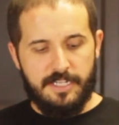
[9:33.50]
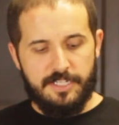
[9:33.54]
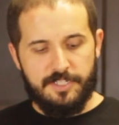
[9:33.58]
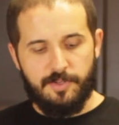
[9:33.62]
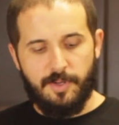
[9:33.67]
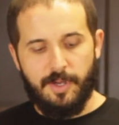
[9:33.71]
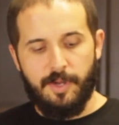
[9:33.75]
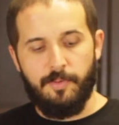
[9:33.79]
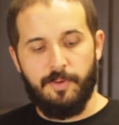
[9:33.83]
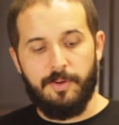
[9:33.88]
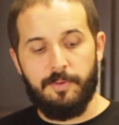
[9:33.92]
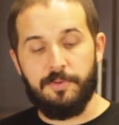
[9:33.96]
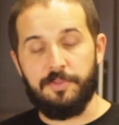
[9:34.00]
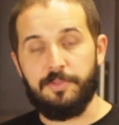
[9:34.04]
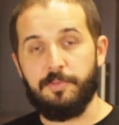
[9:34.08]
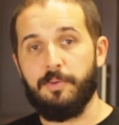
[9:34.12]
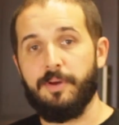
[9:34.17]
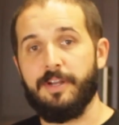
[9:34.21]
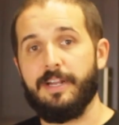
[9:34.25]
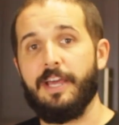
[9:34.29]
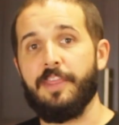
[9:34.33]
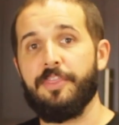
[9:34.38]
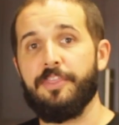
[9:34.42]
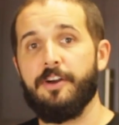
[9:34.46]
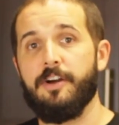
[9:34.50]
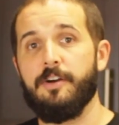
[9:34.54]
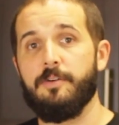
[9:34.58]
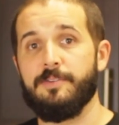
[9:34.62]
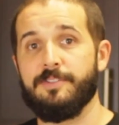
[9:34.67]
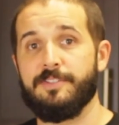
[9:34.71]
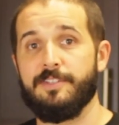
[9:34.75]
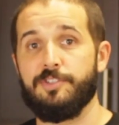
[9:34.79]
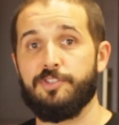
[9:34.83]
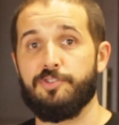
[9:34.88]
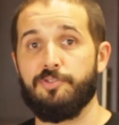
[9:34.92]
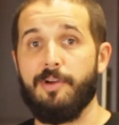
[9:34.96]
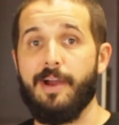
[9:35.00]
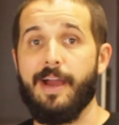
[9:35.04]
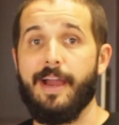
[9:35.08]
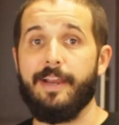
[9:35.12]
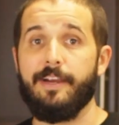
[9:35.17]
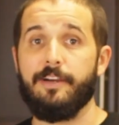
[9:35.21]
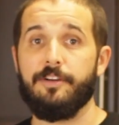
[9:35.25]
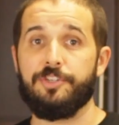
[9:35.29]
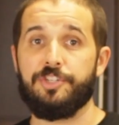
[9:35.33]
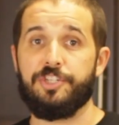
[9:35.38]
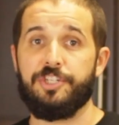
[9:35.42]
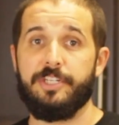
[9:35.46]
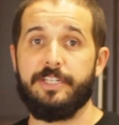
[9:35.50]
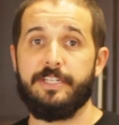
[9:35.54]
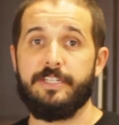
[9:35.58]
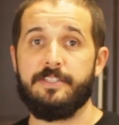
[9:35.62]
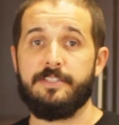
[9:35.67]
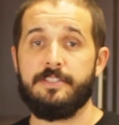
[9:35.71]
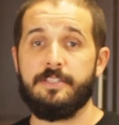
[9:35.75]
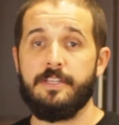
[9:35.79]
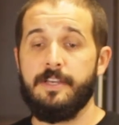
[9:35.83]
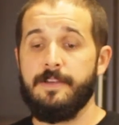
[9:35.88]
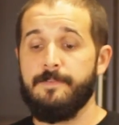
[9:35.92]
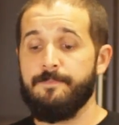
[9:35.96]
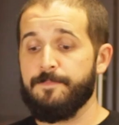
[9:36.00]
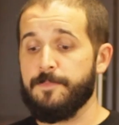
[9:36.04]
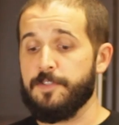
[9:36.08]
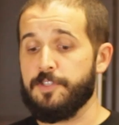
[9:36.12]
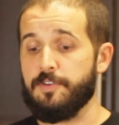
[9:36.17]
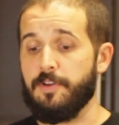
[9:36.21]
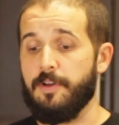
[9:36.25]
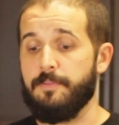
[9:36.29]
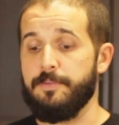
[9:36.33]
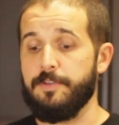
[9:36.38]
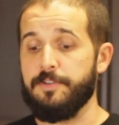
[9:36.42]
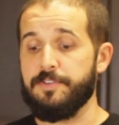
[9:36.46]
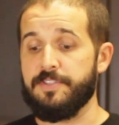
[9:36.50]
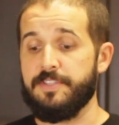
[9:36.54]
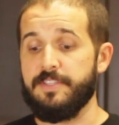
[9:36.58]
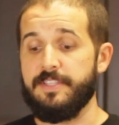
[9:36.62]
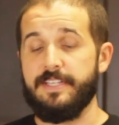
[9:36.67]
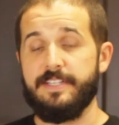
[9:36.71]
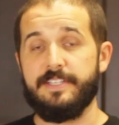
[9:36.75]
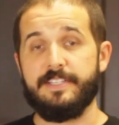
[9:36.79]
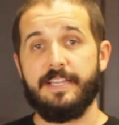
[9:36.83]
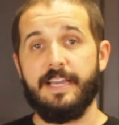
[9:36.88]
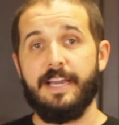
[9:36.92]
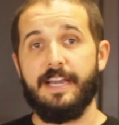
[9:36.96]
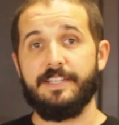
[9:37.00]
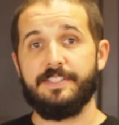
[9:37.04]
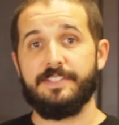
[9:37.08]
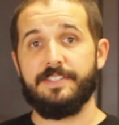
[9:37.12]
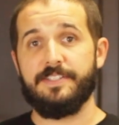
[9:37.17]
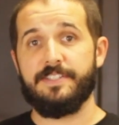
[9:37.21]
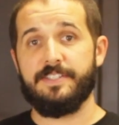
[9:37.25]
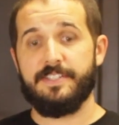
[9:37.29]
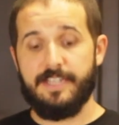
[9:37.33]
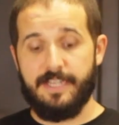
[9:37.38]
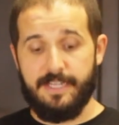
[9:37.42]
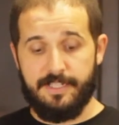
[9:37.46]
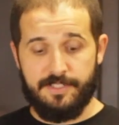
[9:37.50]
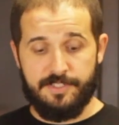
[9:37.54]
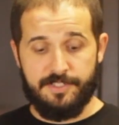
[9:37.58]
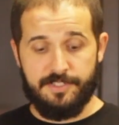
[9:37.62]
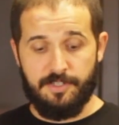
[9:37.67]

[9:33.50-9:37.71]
So I went with what I thought was a drier cheese. So I'm using these guys instead.